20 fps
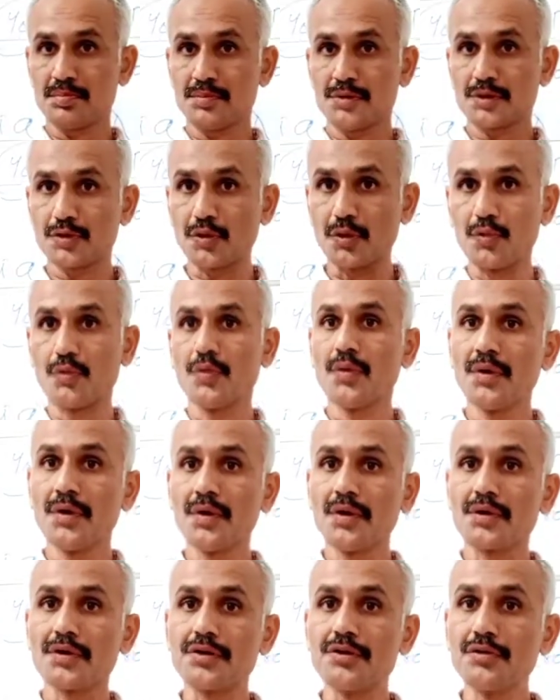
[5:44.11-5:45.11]

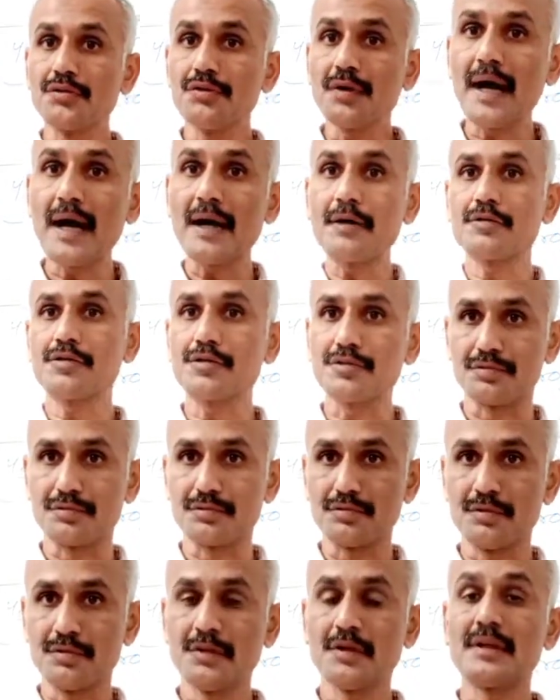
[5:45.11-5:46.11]
So you have to
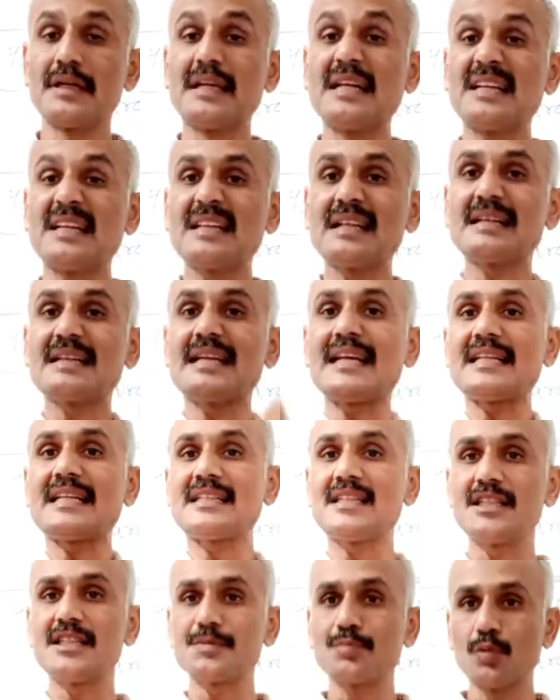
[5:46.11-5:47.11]
inculcate
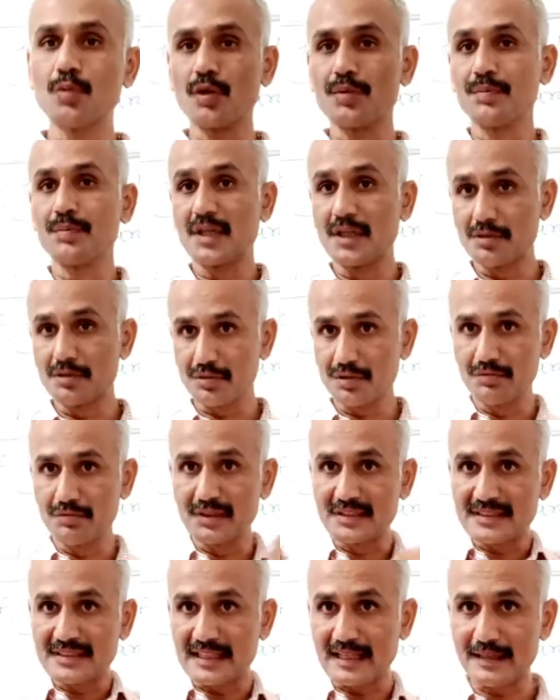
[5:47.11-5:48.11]
this poem into
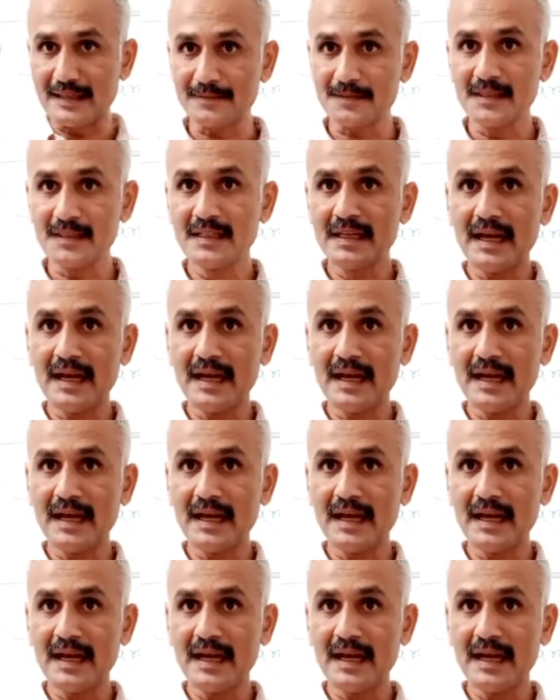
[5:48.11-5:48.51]
yourselves,